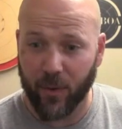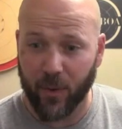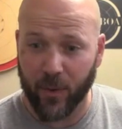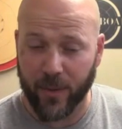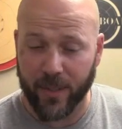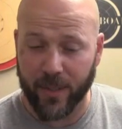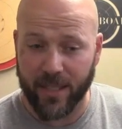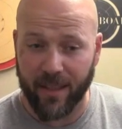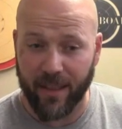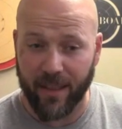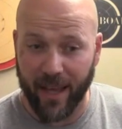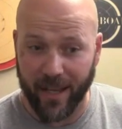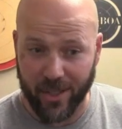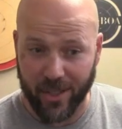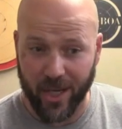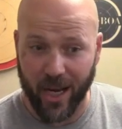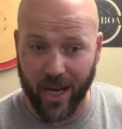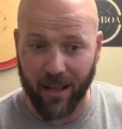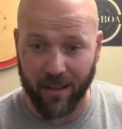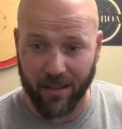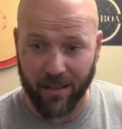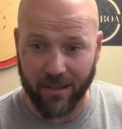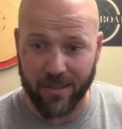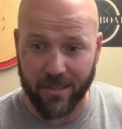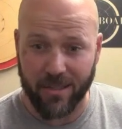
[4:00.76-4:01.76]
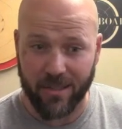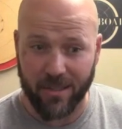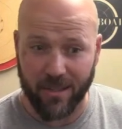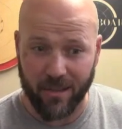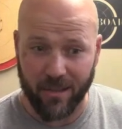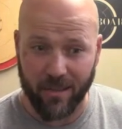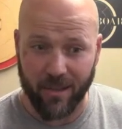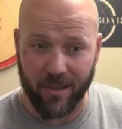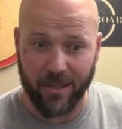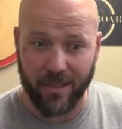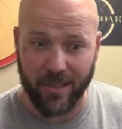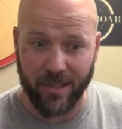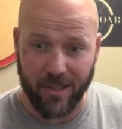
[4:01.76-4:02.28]
forward to that challenge, the
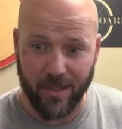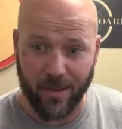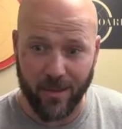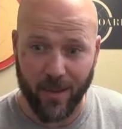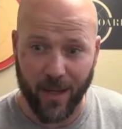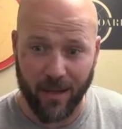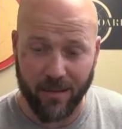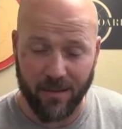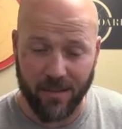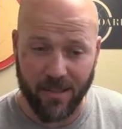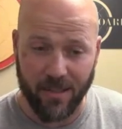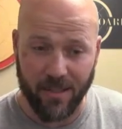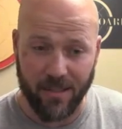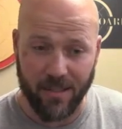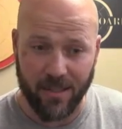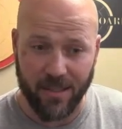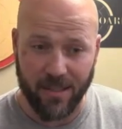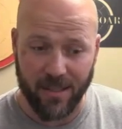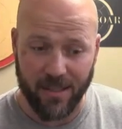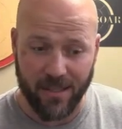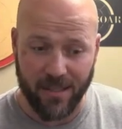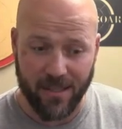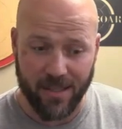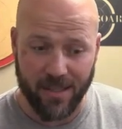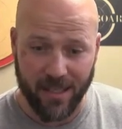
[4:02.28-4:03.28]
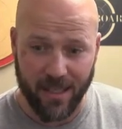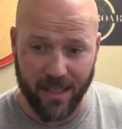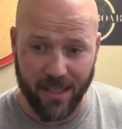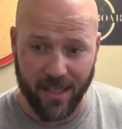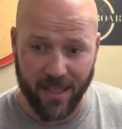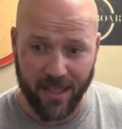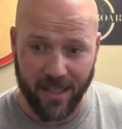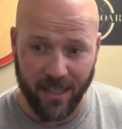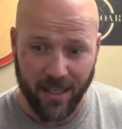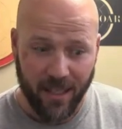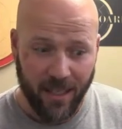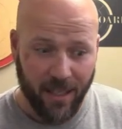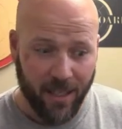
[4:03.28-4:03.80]
32 ounces, because
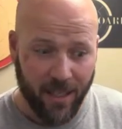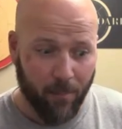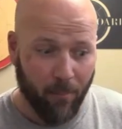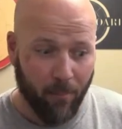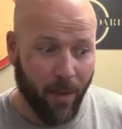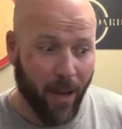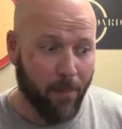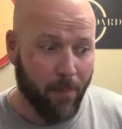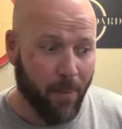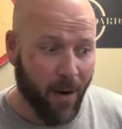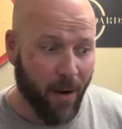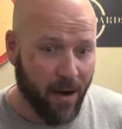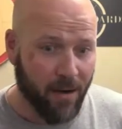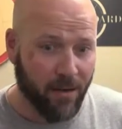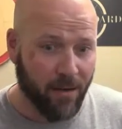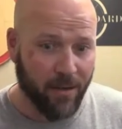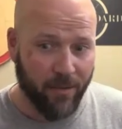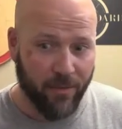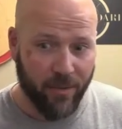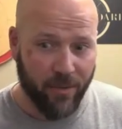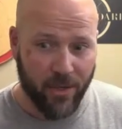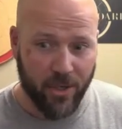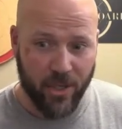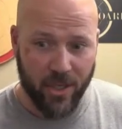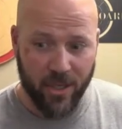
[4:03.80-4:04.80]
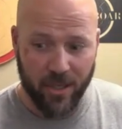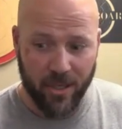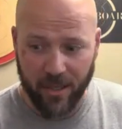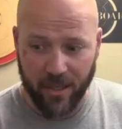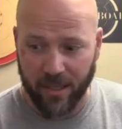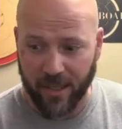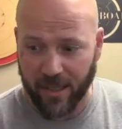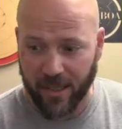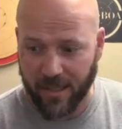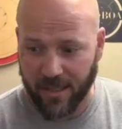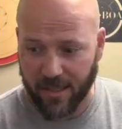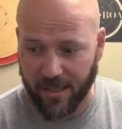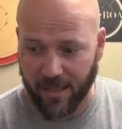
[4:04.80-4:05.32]
my partner this year
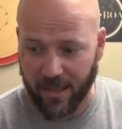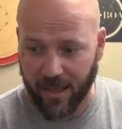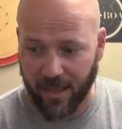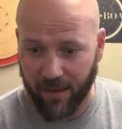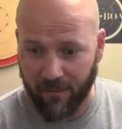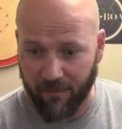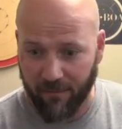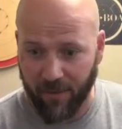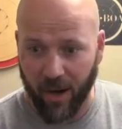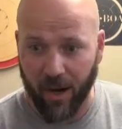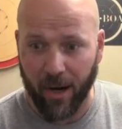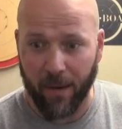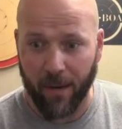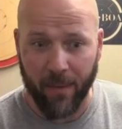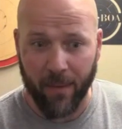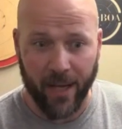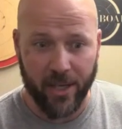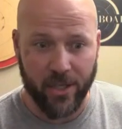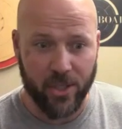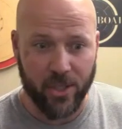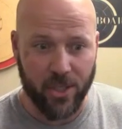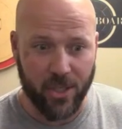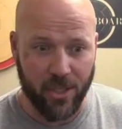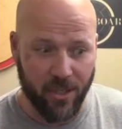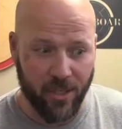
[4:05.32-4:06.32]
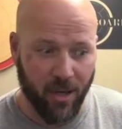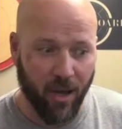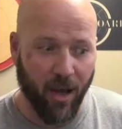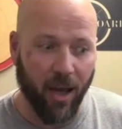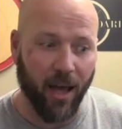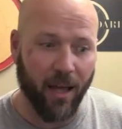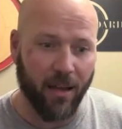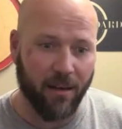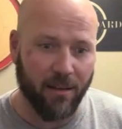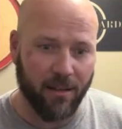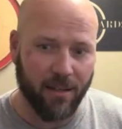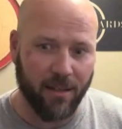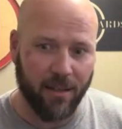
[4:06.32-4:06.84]
is very much
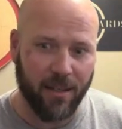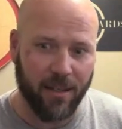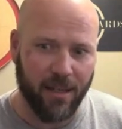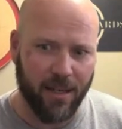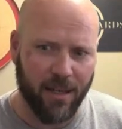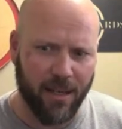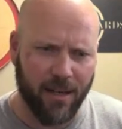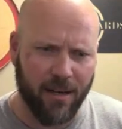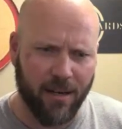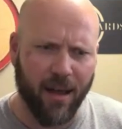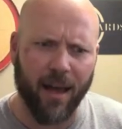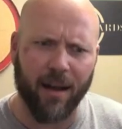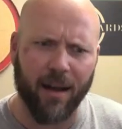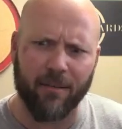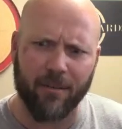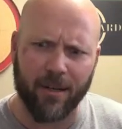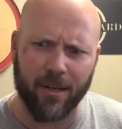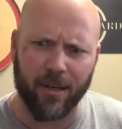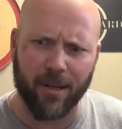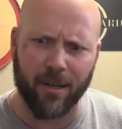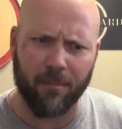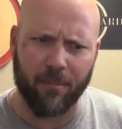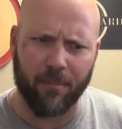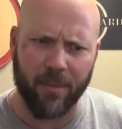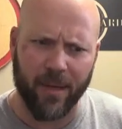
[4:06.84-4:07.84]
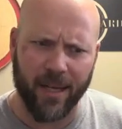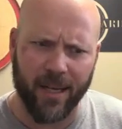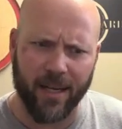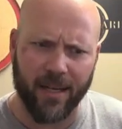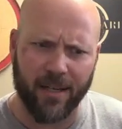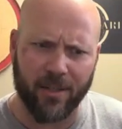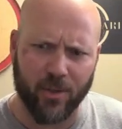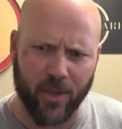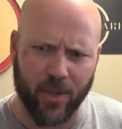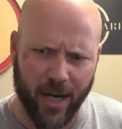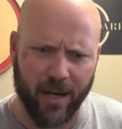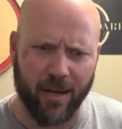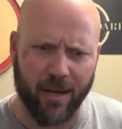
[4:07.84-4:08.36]
not a real
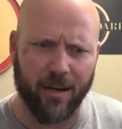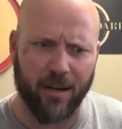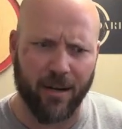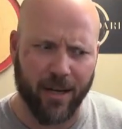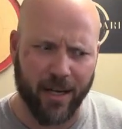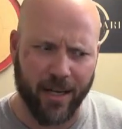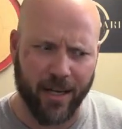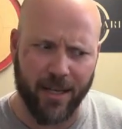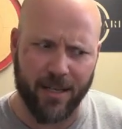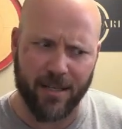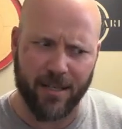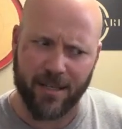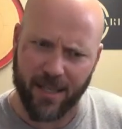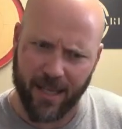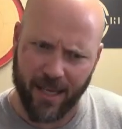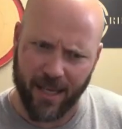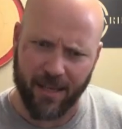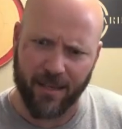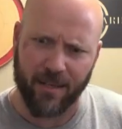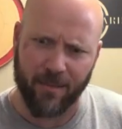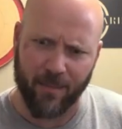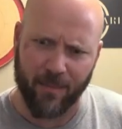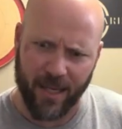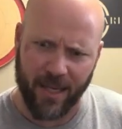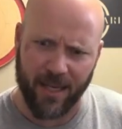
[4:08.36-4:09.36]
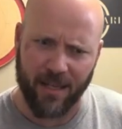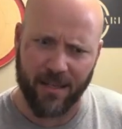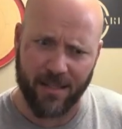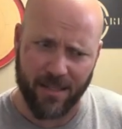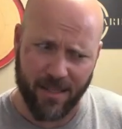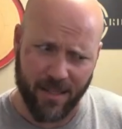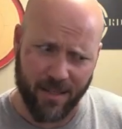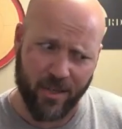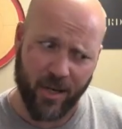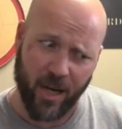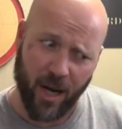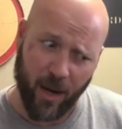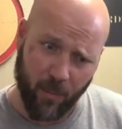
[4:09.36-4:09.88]
big drinker, and he said to me,
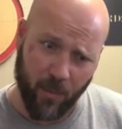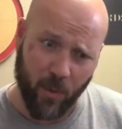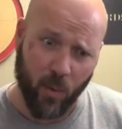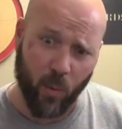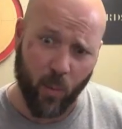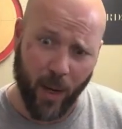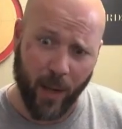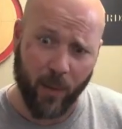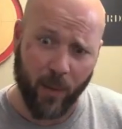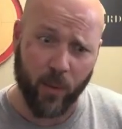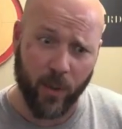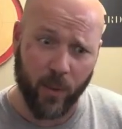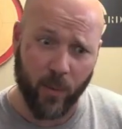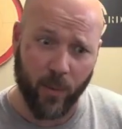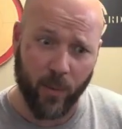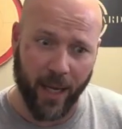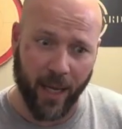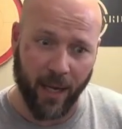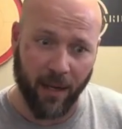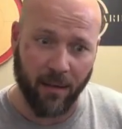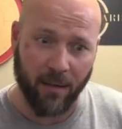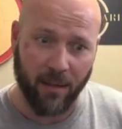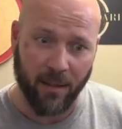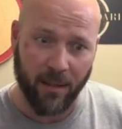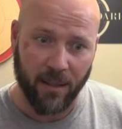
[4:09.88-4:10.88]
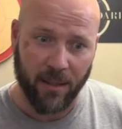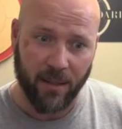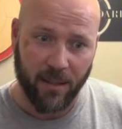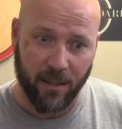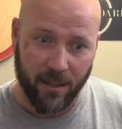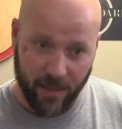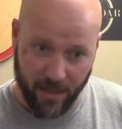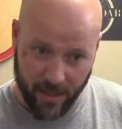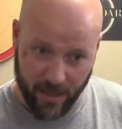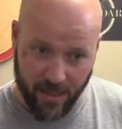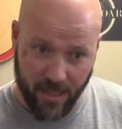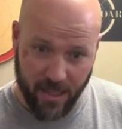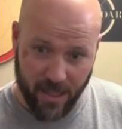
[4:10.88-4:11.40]
Jeremy, when we win.
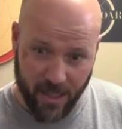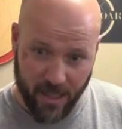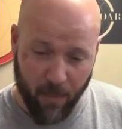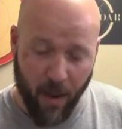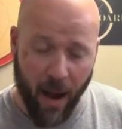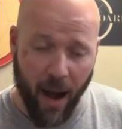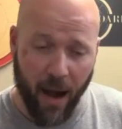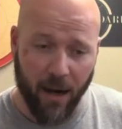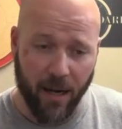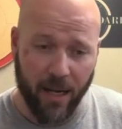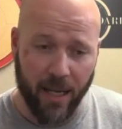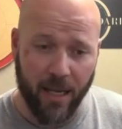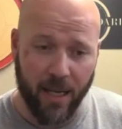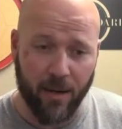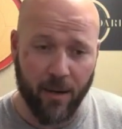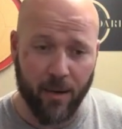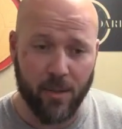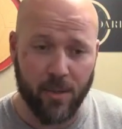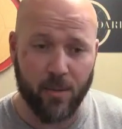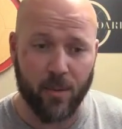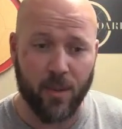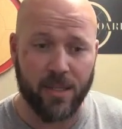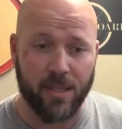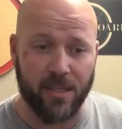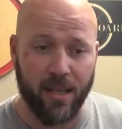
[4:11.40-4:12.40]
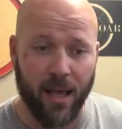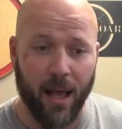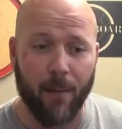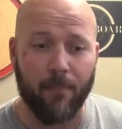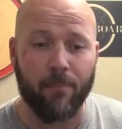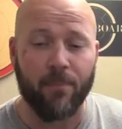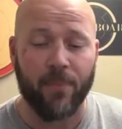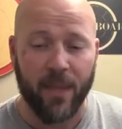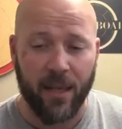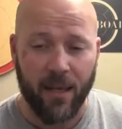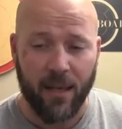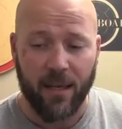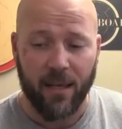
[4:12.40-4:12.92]
Because he's smart. He knows what's
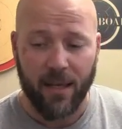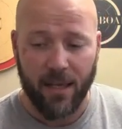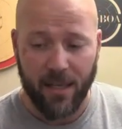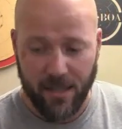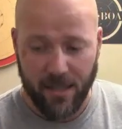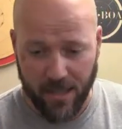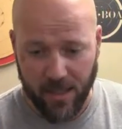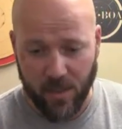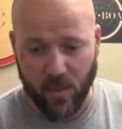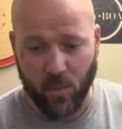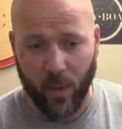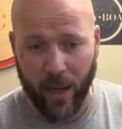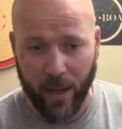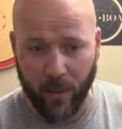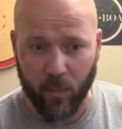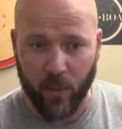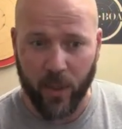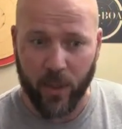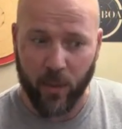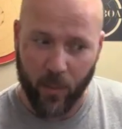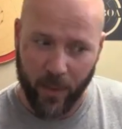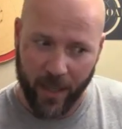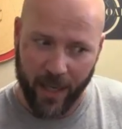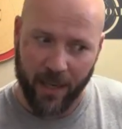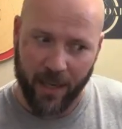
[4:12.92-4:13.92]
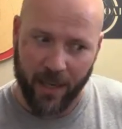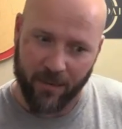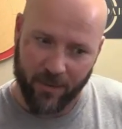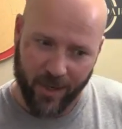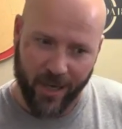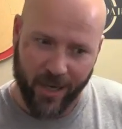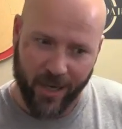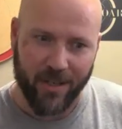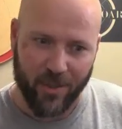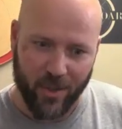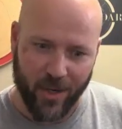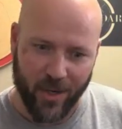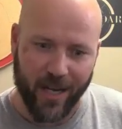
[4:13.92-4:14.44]
up. He says, when we went
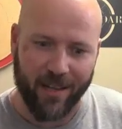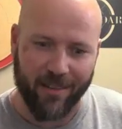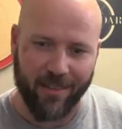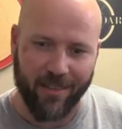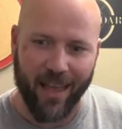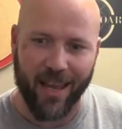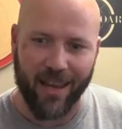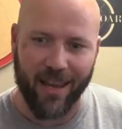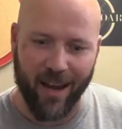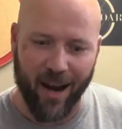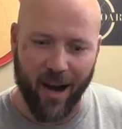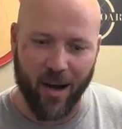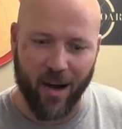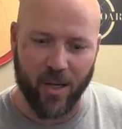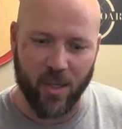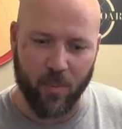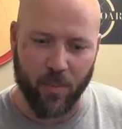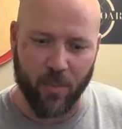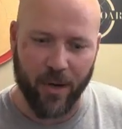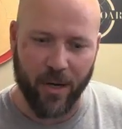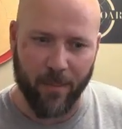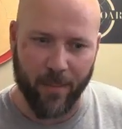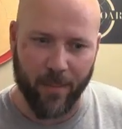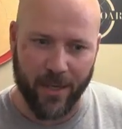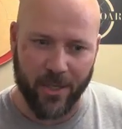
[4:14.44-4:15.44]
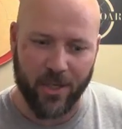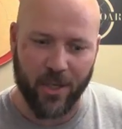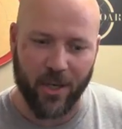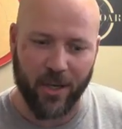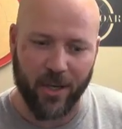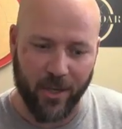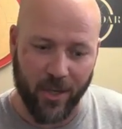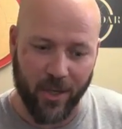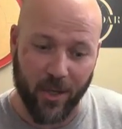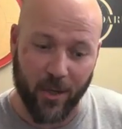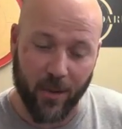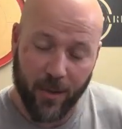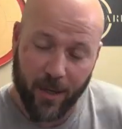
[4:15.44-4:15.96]
drinking that yard is pretty much
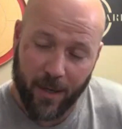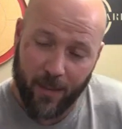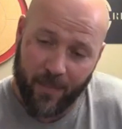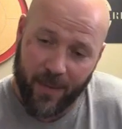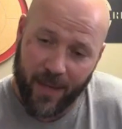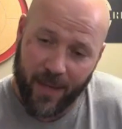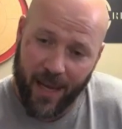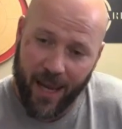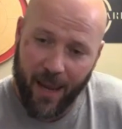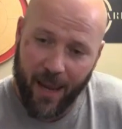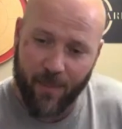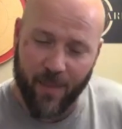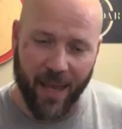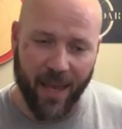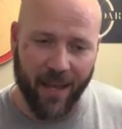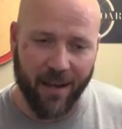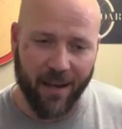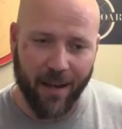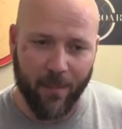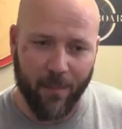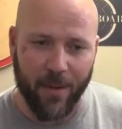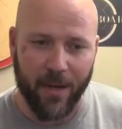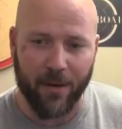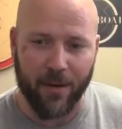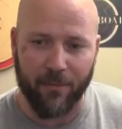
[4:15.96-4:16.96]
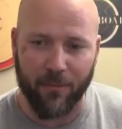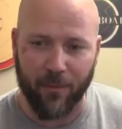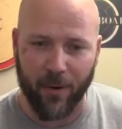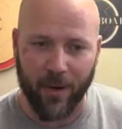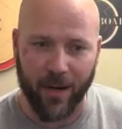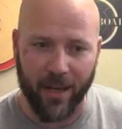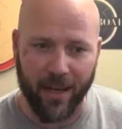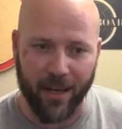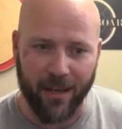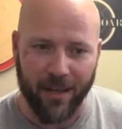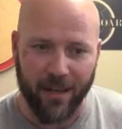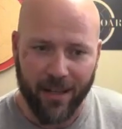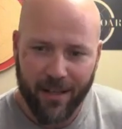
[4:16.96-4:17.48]
on you. And I'm like, hey, man, I'm here
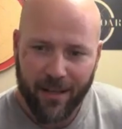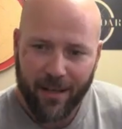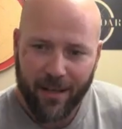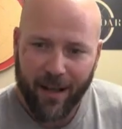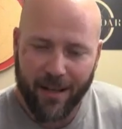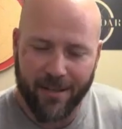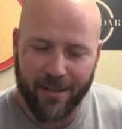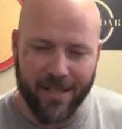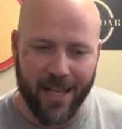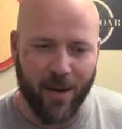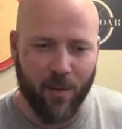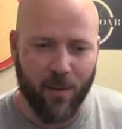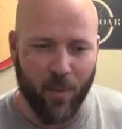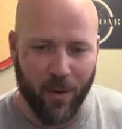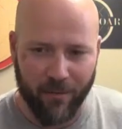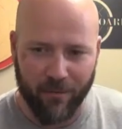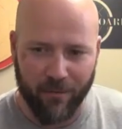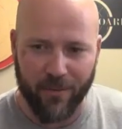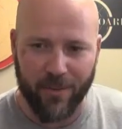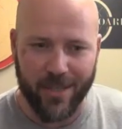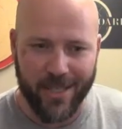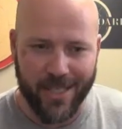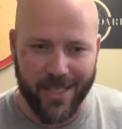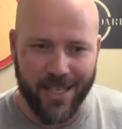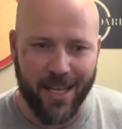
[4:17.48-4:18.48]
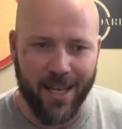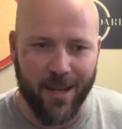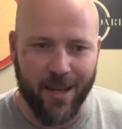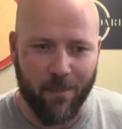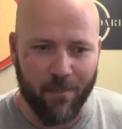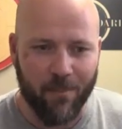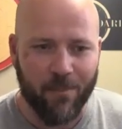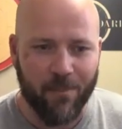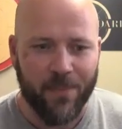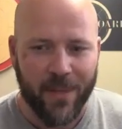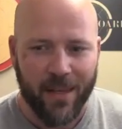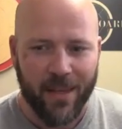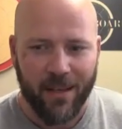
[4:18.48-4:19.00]
for you. I'll take one for the
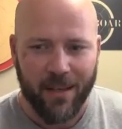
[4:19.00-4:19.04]
team.